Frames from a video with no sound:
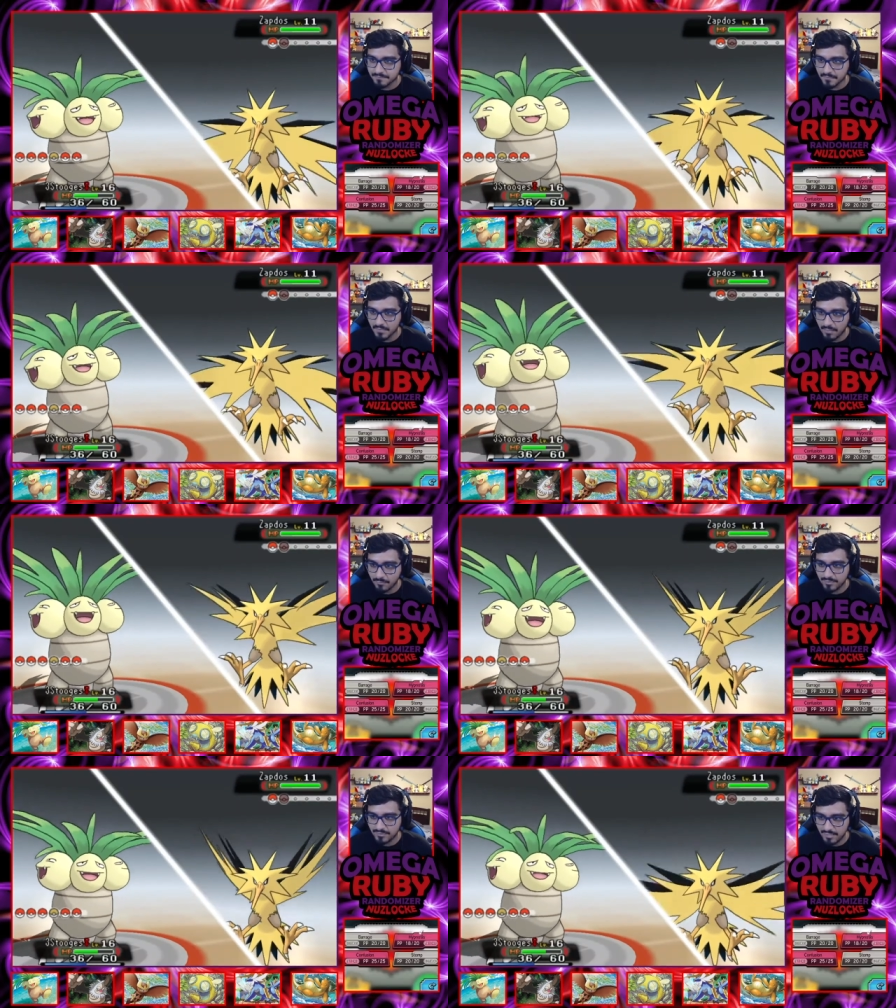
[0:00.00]
I
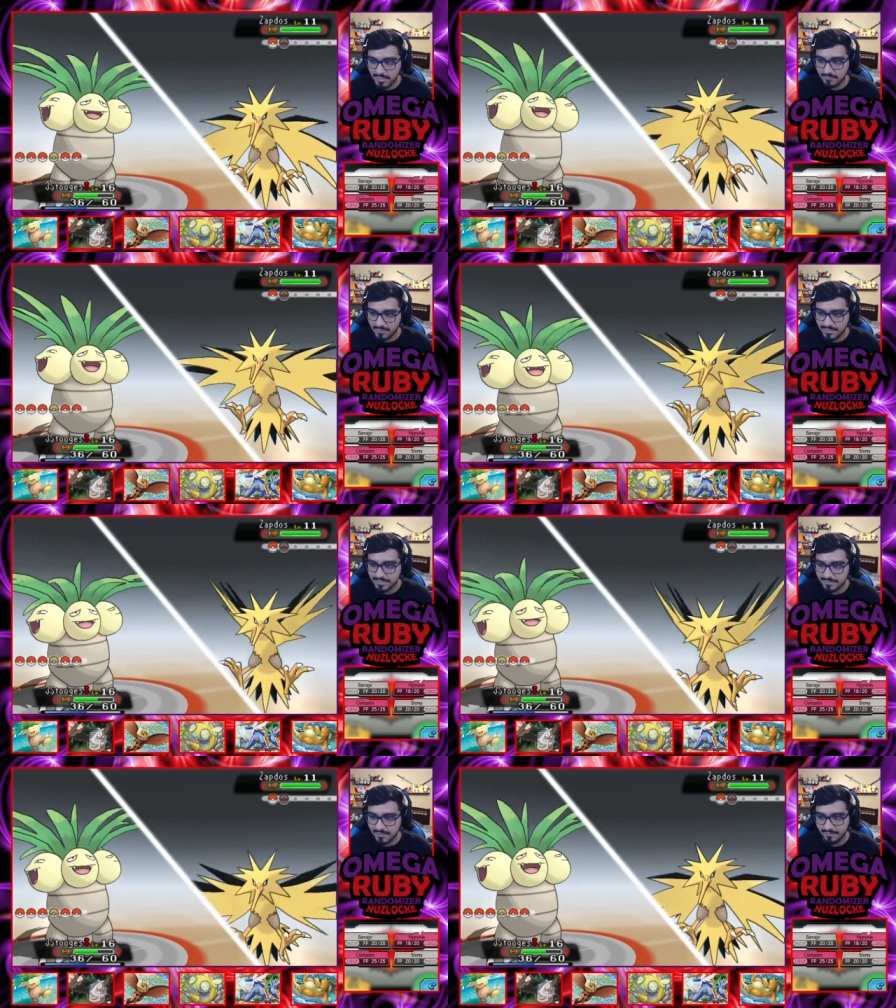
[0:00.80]
really, I really
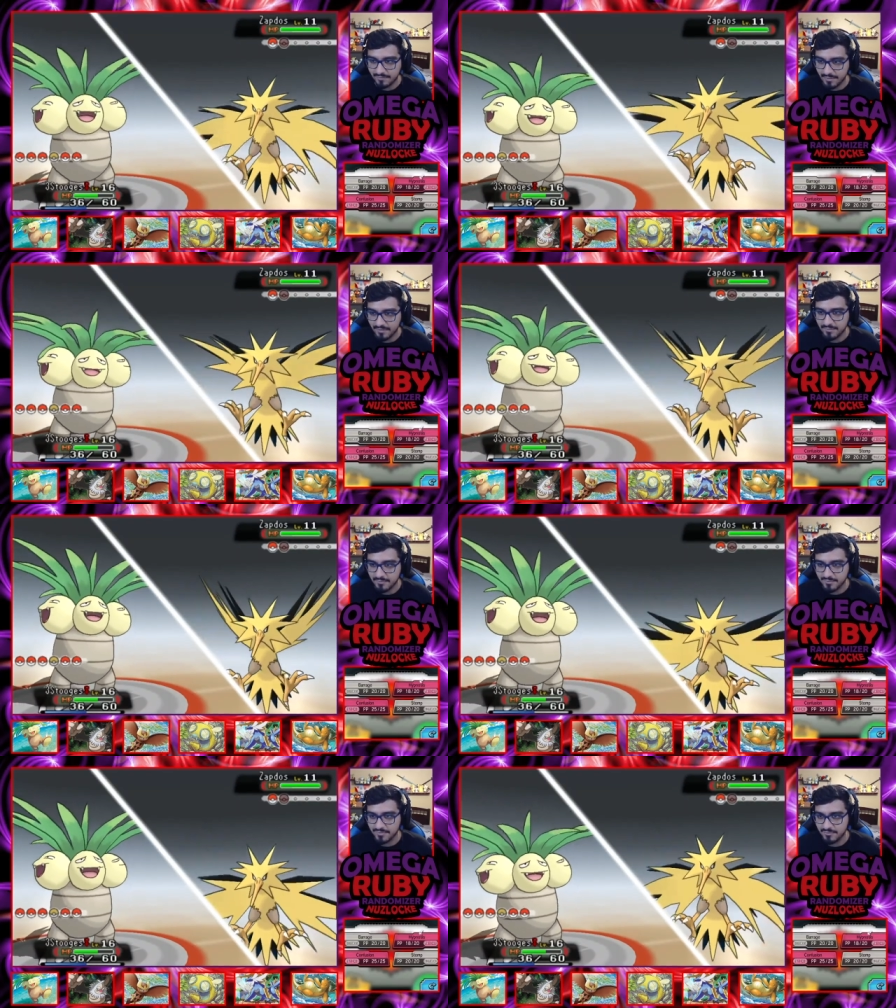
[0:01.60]
needed that, that
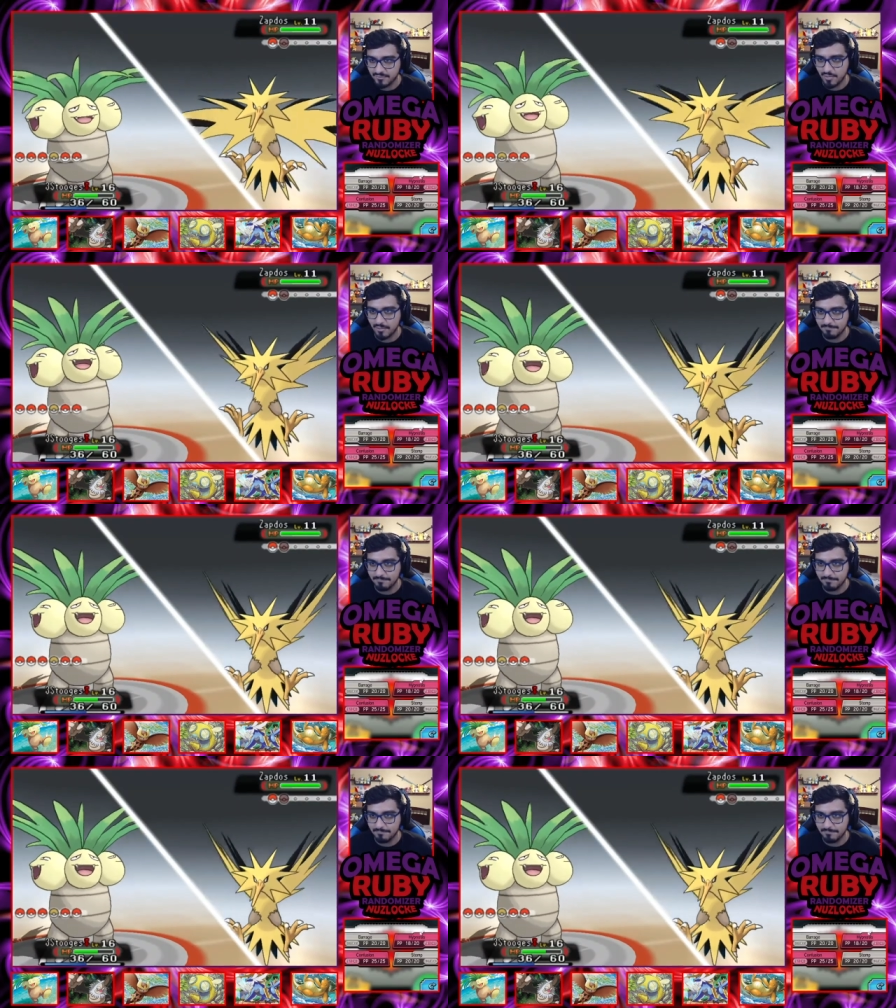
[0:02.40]
hypnosis to drop.